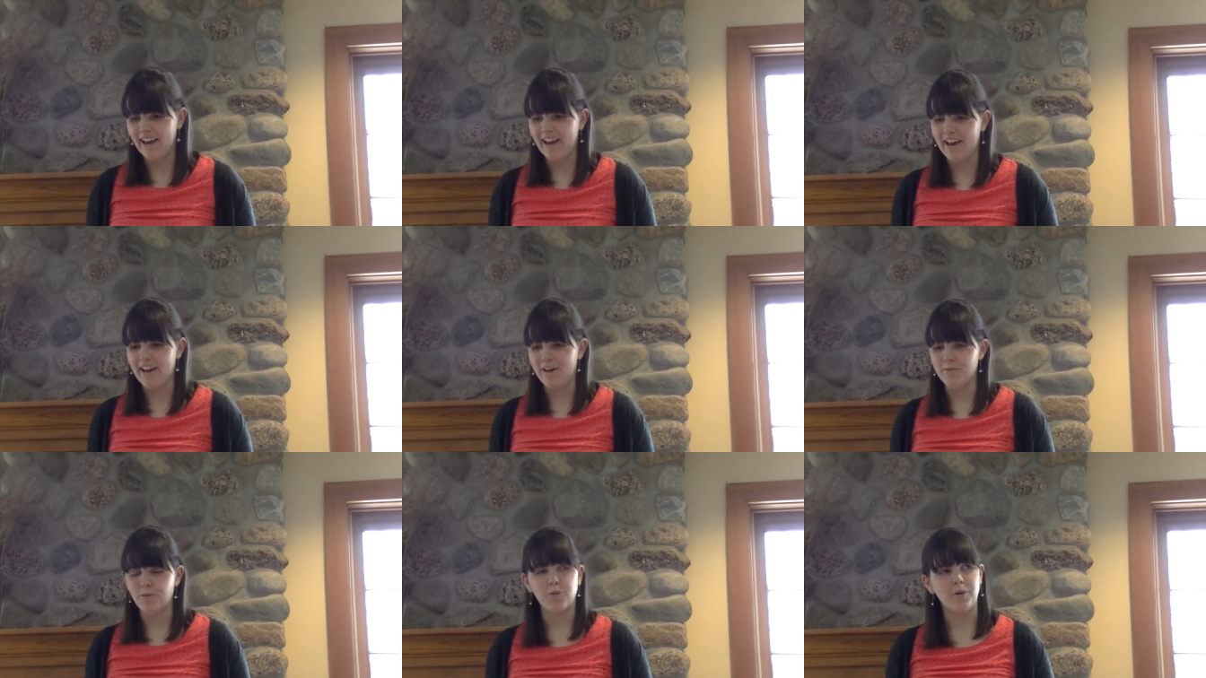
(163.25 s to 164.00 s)

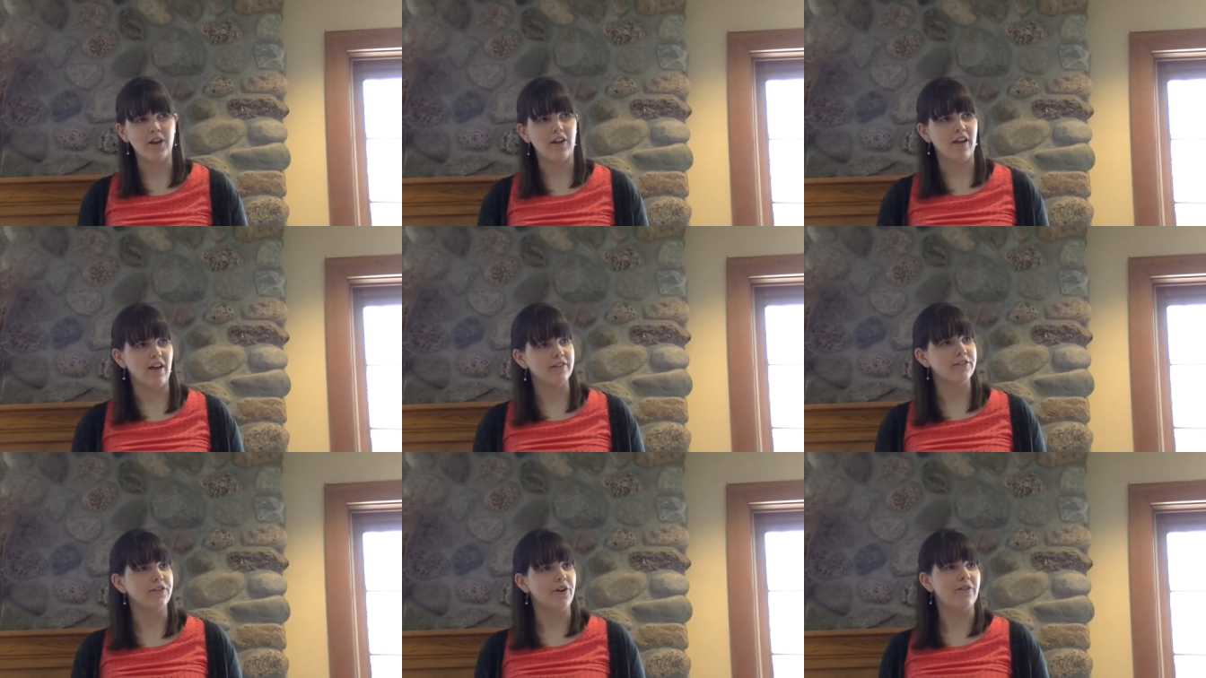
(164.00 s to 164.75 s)
Um, we all
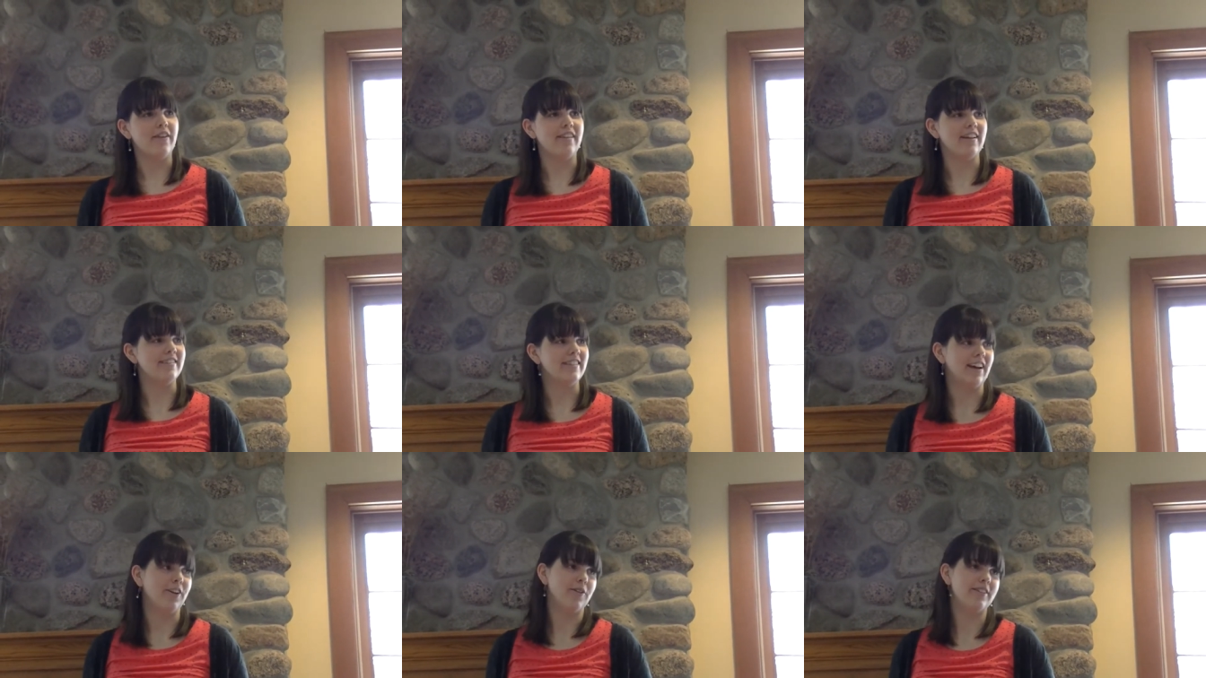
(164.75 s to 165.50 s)
also know that that's
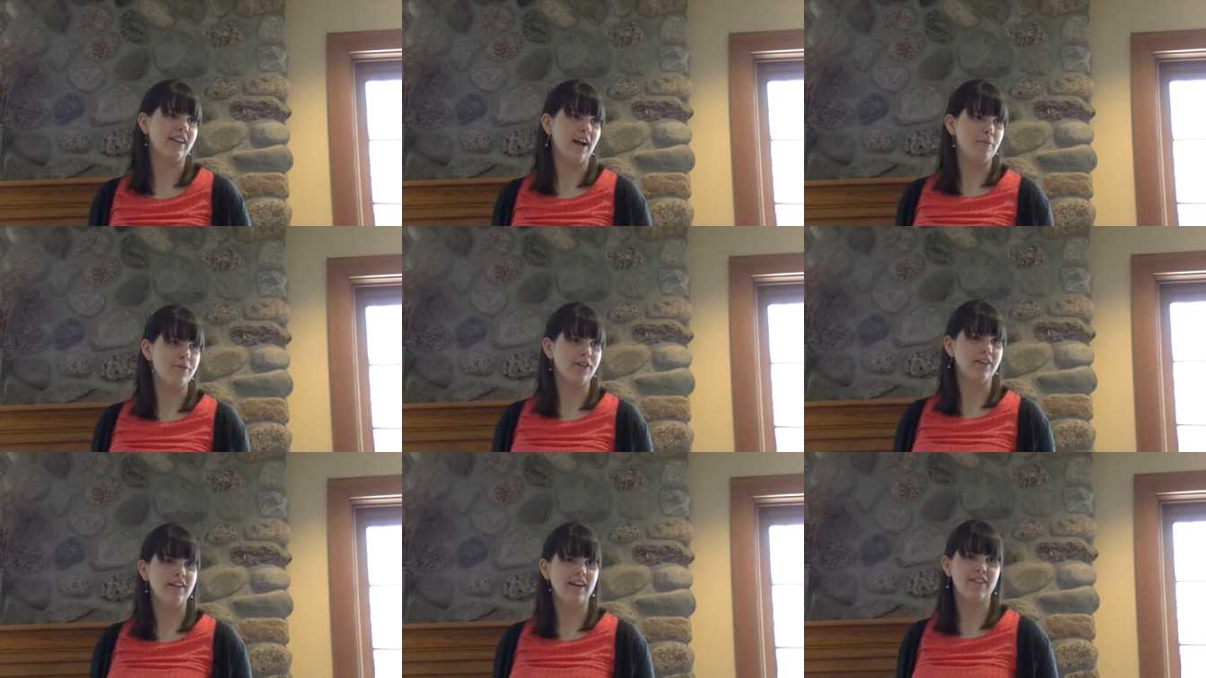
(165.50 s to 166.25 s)
not always an
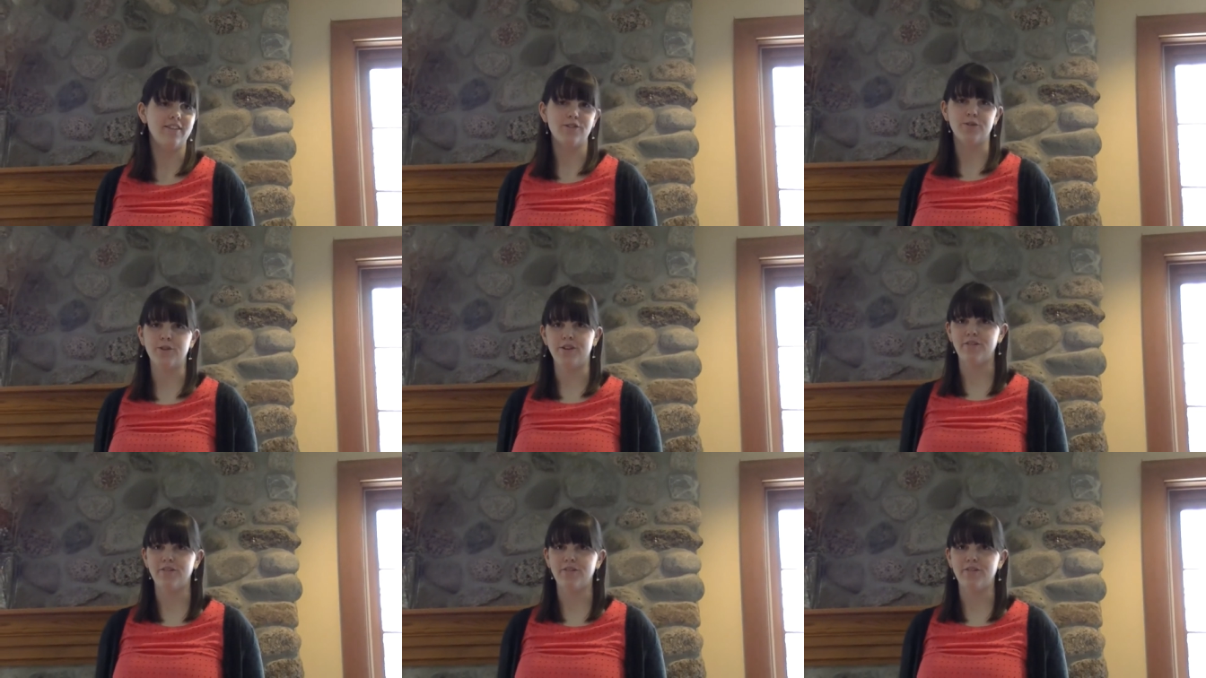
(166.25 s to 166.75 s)
option in the school